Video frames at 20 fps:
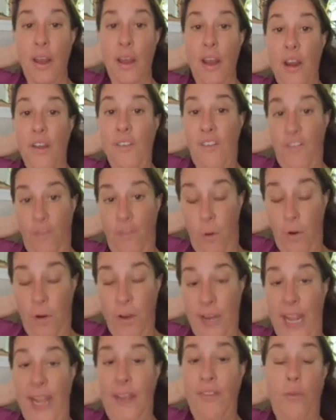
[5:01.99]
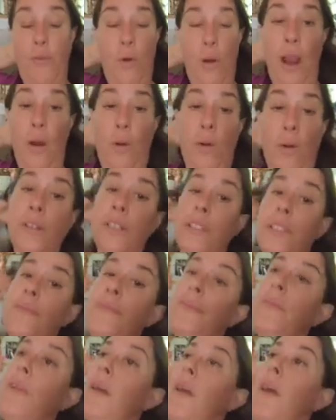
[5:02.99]
for 4 hours,
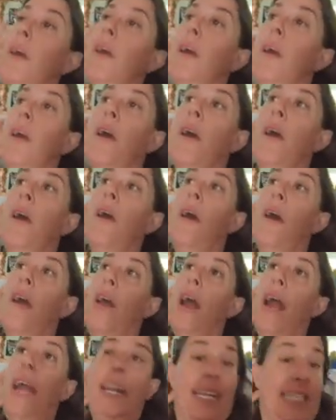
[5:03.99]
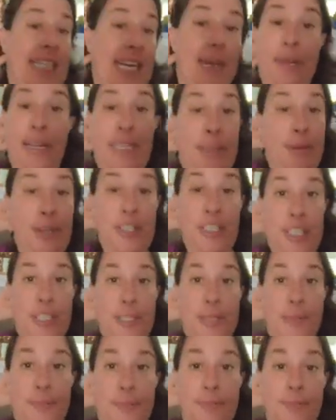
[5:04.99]
and it's going to be in the budget.
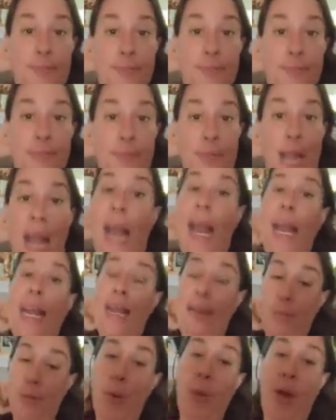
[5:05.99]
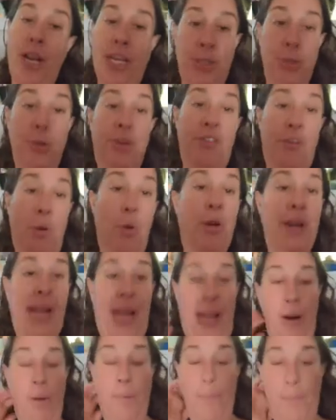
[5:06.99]
I am going to afford
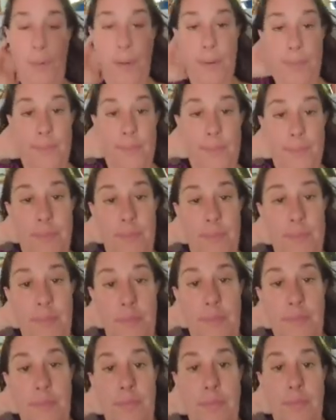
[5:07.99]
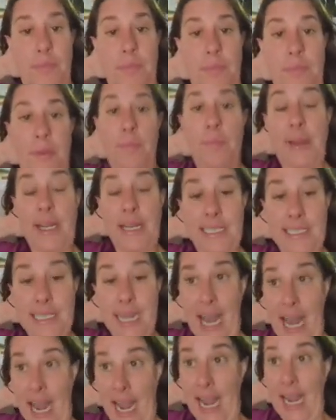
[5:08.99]
help because
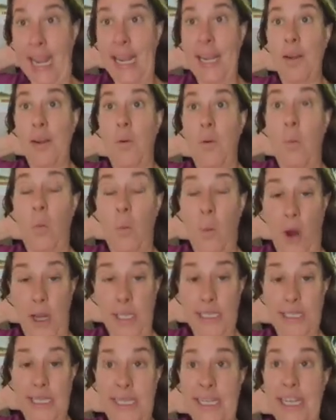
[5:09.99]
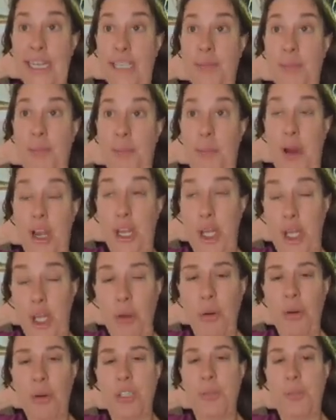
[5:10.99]
I want it. It's a
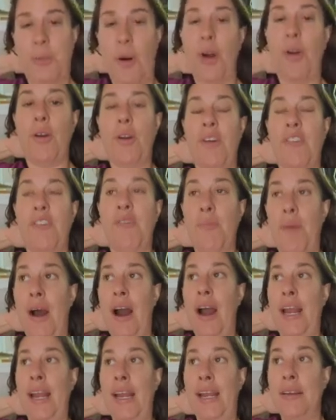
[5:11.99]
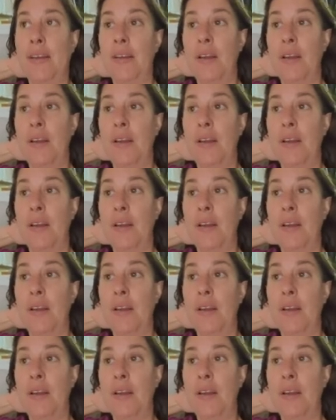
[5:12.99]
huge part of my